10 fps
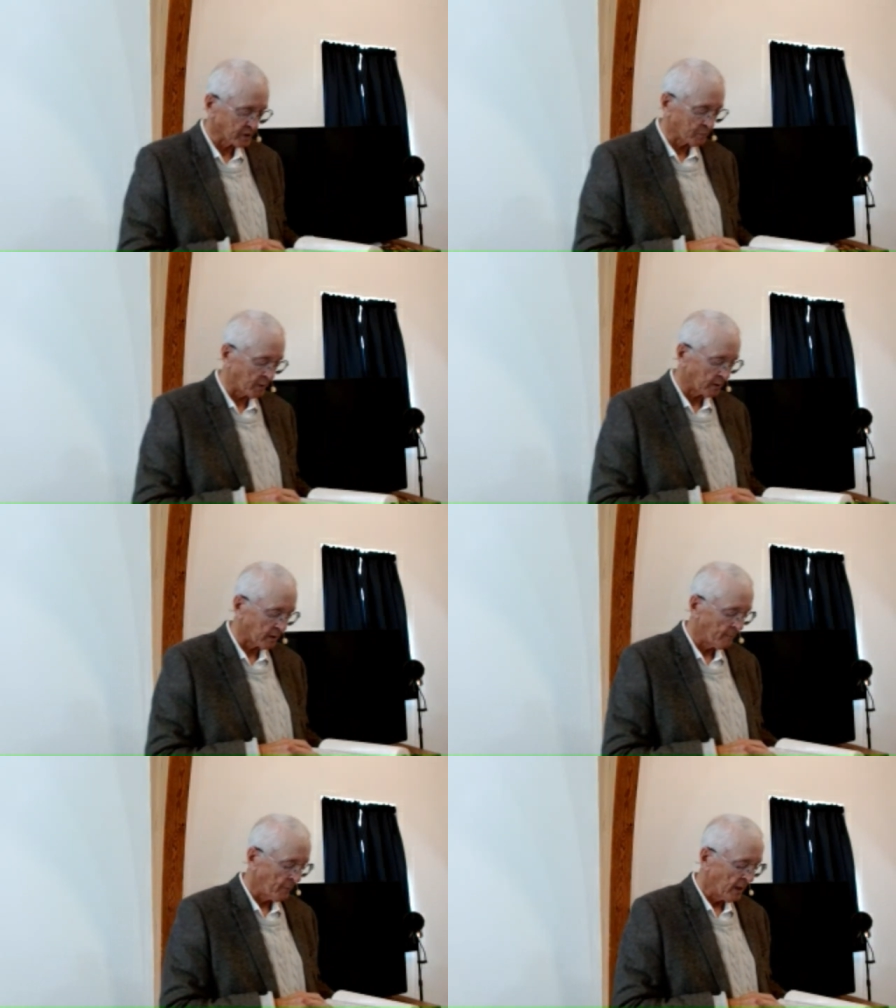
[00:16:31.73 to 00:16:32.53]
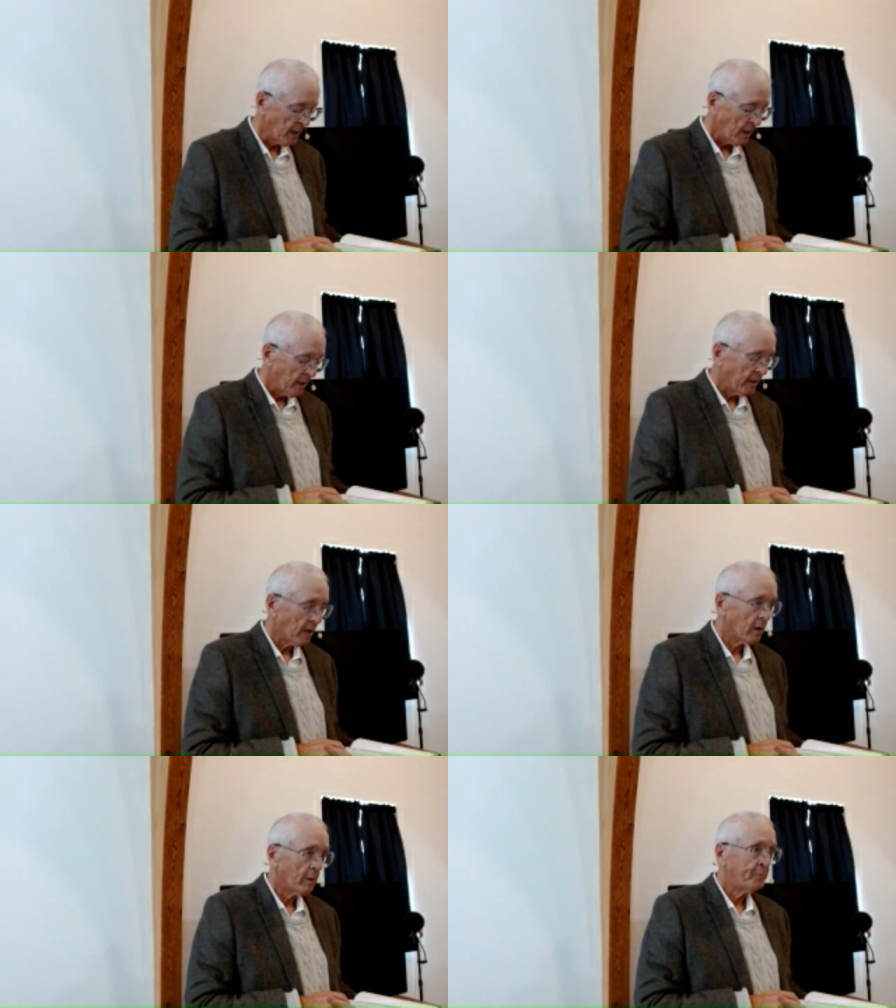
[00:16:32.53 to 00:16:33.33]
Spirit.
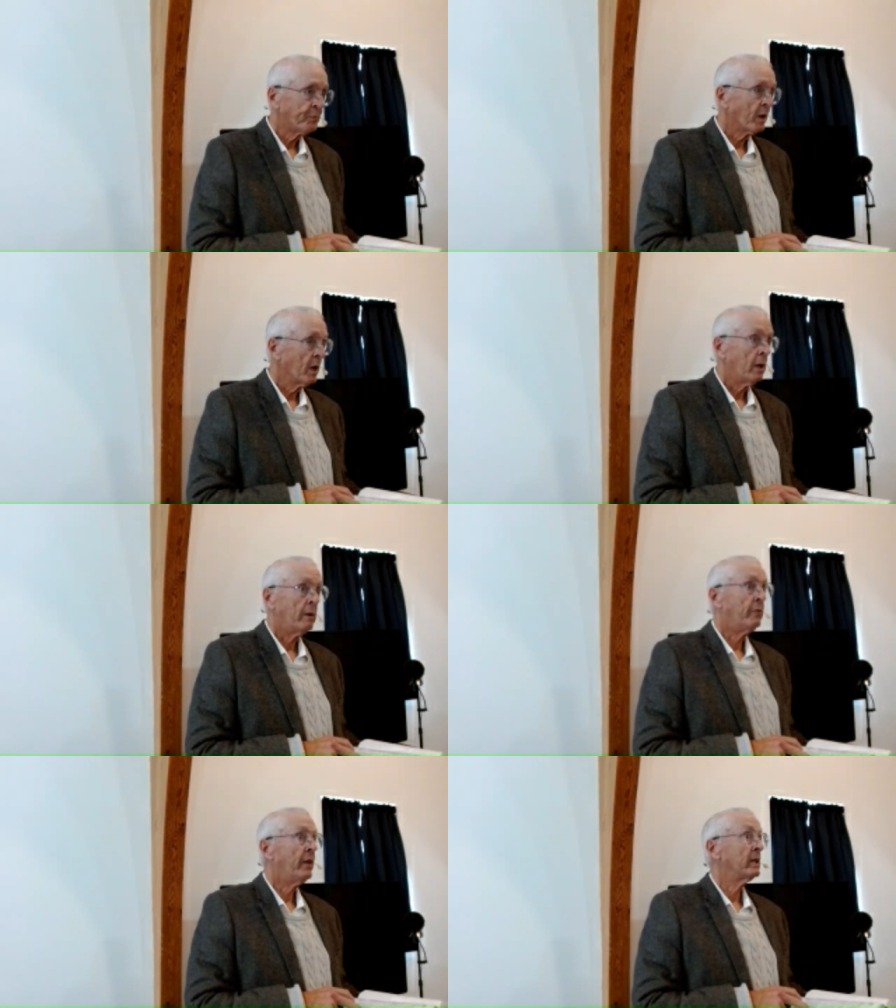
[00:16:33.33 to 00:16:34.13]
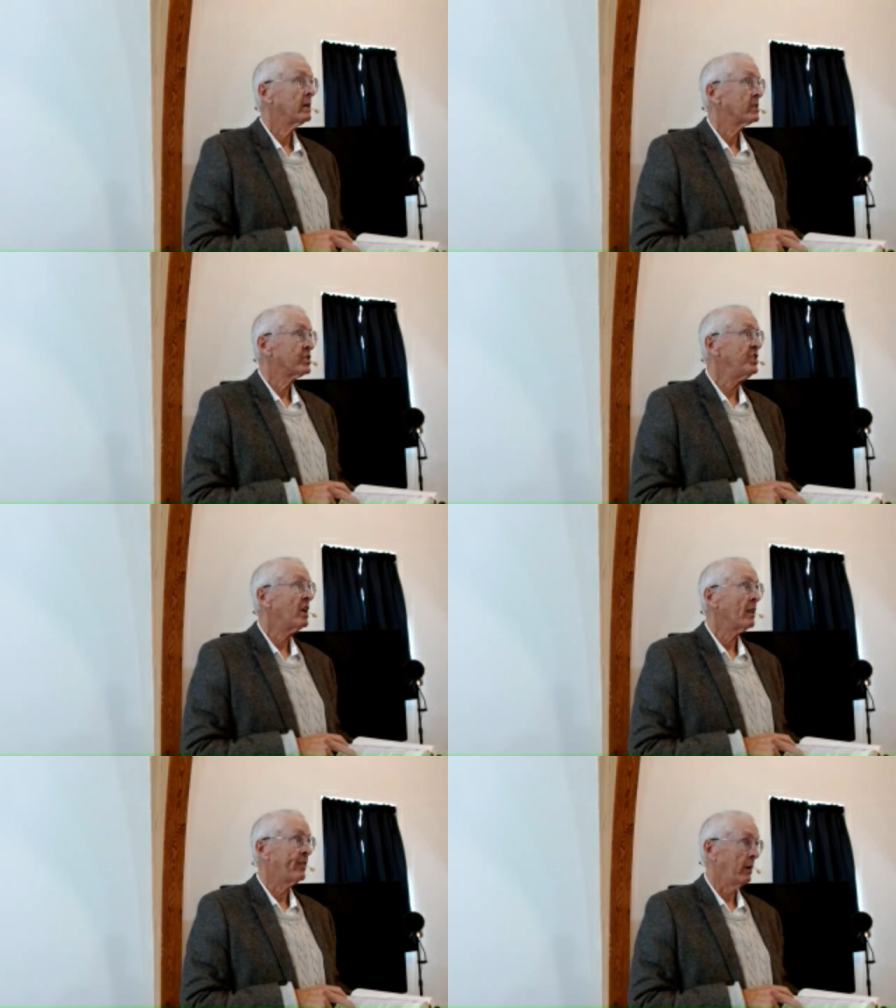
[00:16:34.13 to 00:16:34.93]
Now, that does
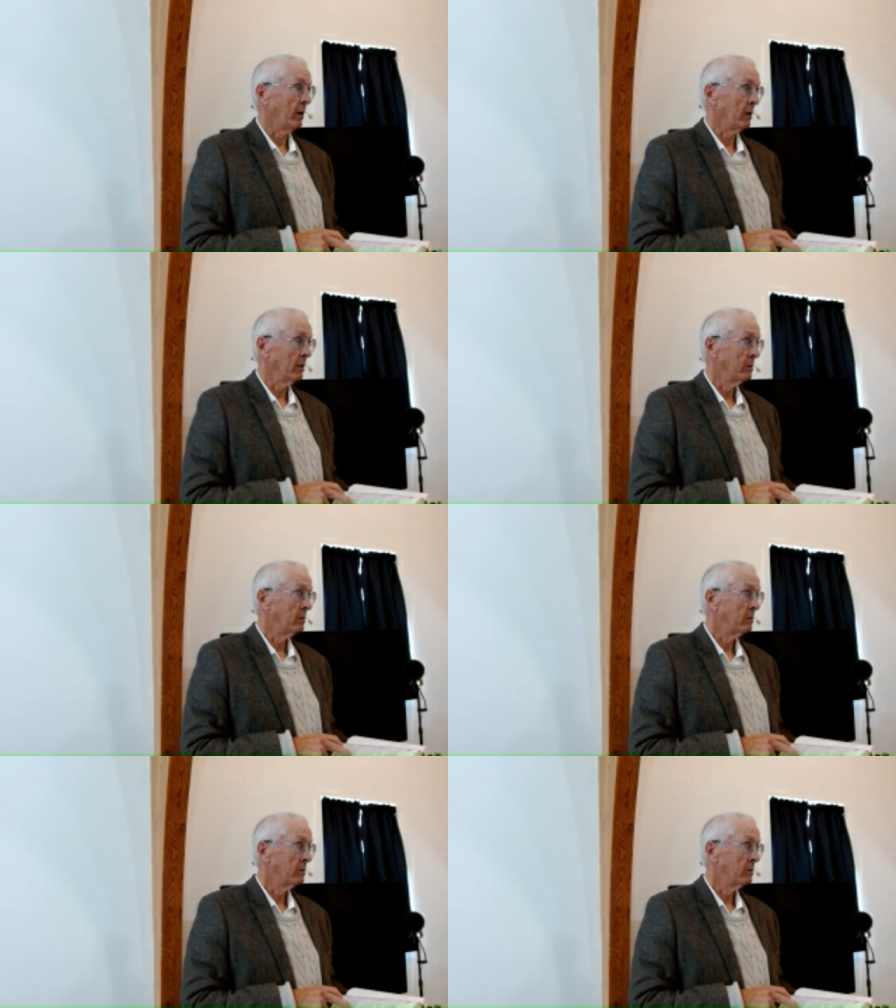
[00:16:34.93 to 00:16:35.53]
nothing